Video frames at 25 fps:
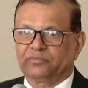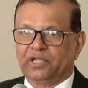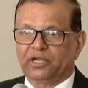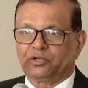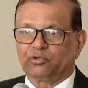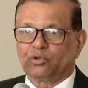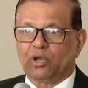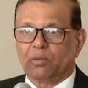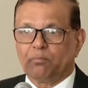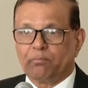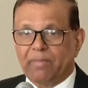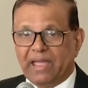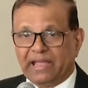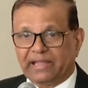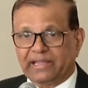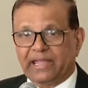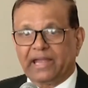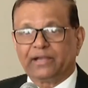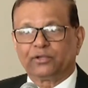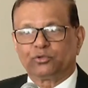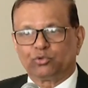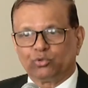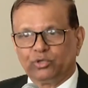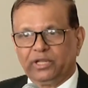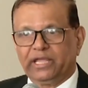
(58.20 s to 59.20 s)
that you are back,
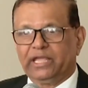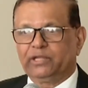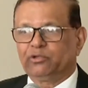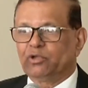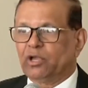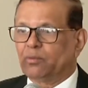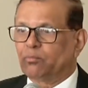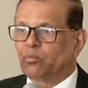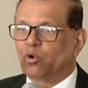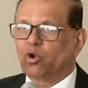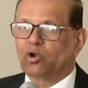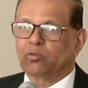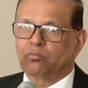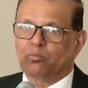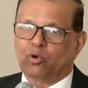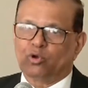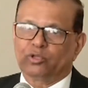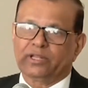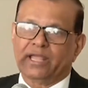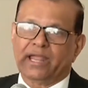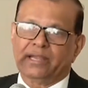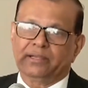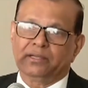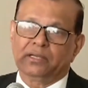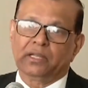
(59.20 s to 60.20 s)
and today you have brought more
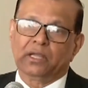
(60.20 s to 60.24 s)
than